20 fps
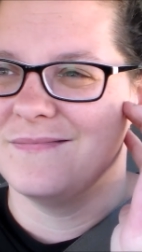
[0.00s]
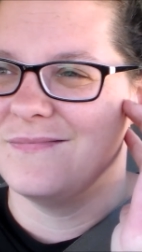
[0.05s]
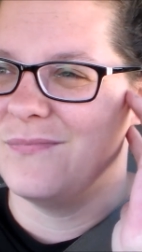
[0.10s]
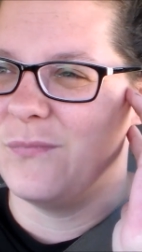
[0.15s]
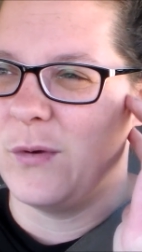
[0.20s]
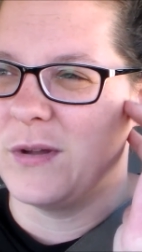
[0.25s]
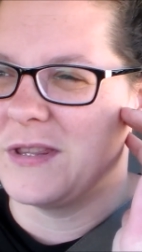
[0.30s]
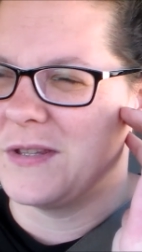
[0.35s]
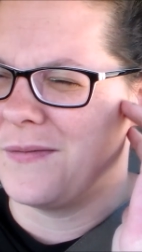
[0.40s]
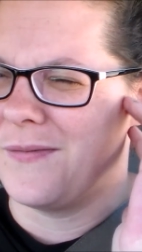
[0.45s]

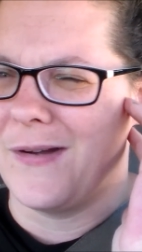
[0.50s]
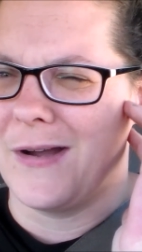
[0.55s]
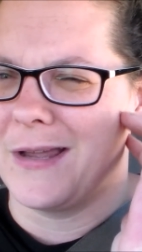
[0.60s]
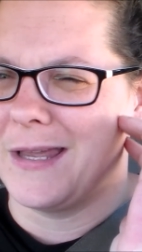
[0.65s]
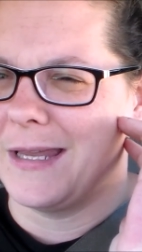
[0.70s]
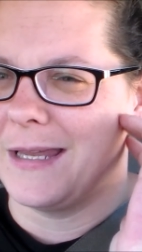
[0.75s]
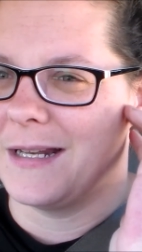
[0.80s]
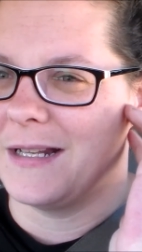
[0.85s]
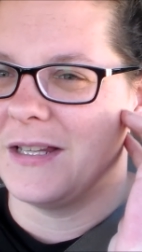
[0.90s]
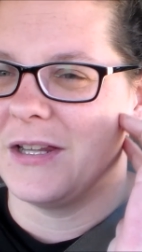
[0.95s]
what the
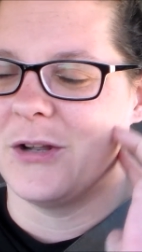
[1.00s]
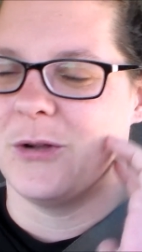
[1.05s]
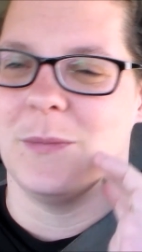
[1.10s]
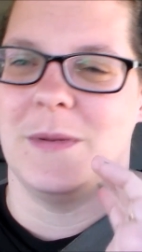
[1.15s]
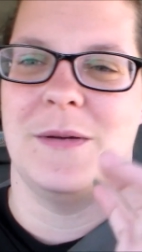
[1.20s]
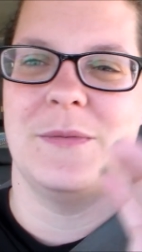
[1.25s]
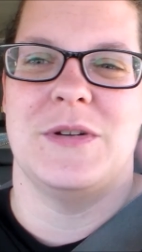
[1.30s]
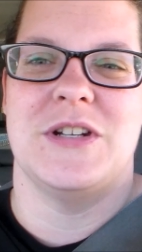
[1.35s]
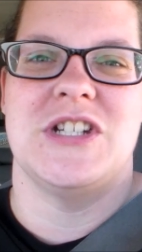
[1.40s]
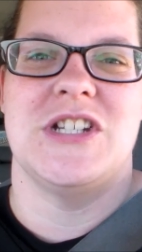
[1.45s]
fucking it a little
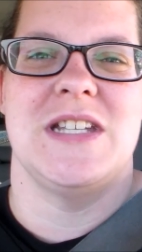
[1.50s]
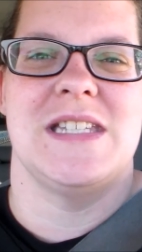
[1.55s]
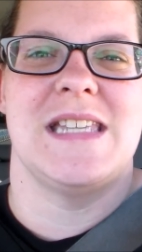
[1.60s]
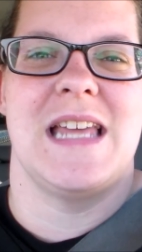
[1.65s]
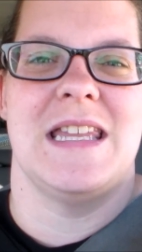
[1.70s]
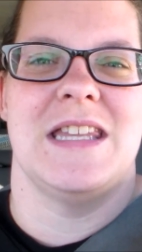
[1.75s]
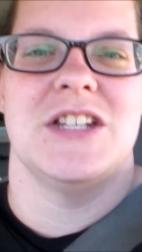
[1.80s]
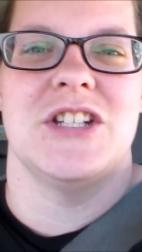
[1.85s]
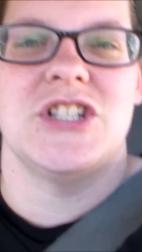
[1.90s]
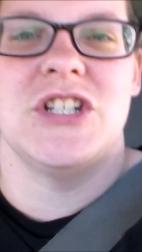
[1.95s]
bit when she
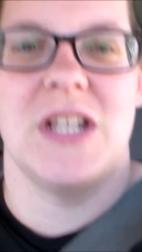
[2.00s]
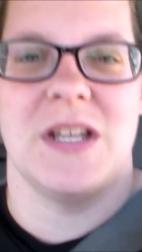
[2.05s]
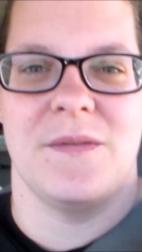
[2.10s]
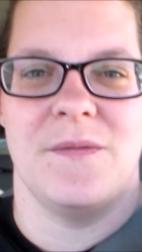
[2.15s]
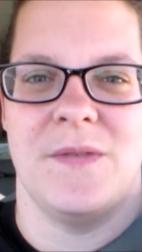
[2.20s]
said that she could